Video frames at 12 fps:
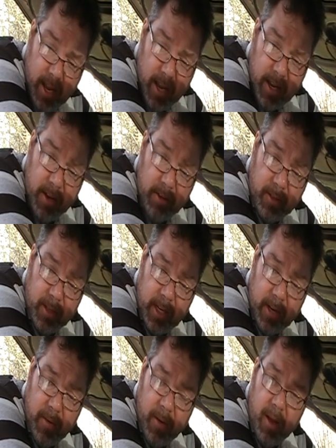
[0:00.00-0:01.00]
You also need
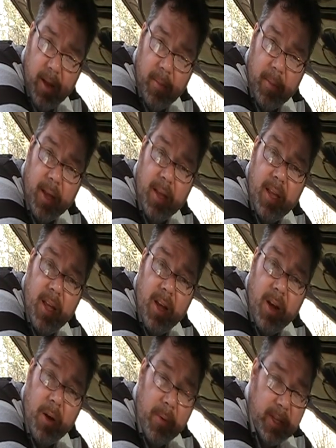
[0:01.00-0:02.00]
to
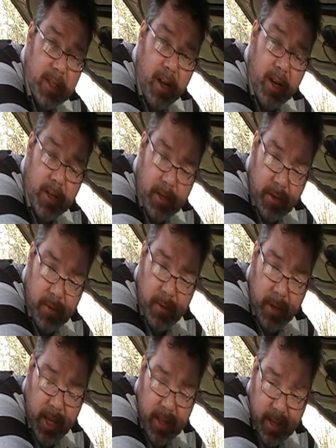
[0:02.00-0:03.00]
always undo
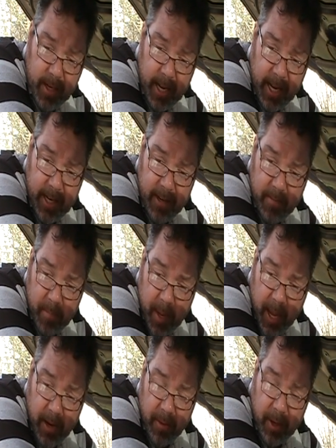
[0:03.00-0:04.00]
the negative
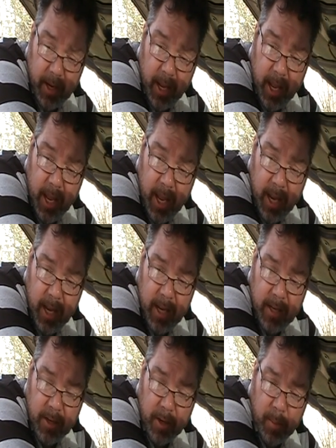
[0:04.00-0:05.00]
battery
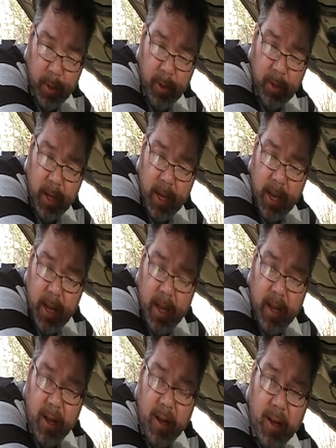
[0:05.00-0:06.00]
terminal,
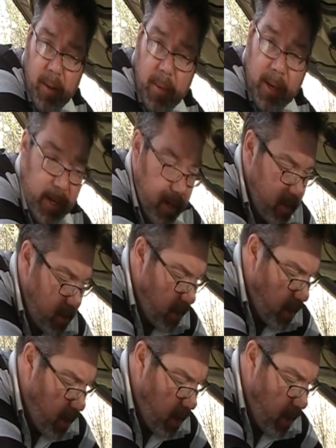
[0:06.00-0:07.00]
which
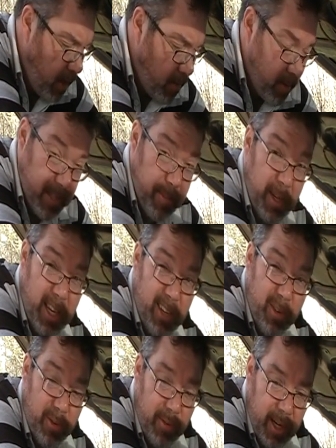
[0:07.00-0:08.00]
I'm not
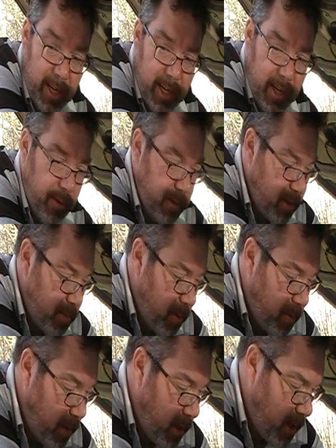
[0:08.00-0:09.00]
doing right now, which is
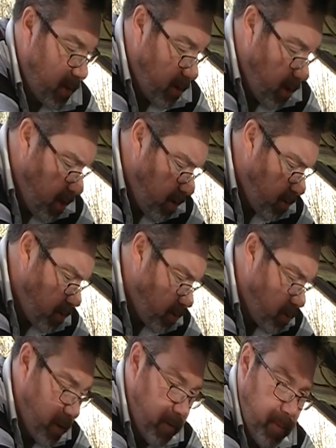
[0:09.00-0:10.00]
probably not too
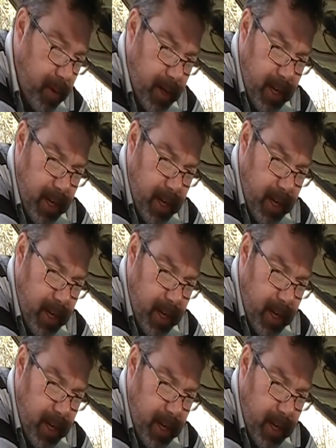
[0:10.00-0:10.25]
swift, but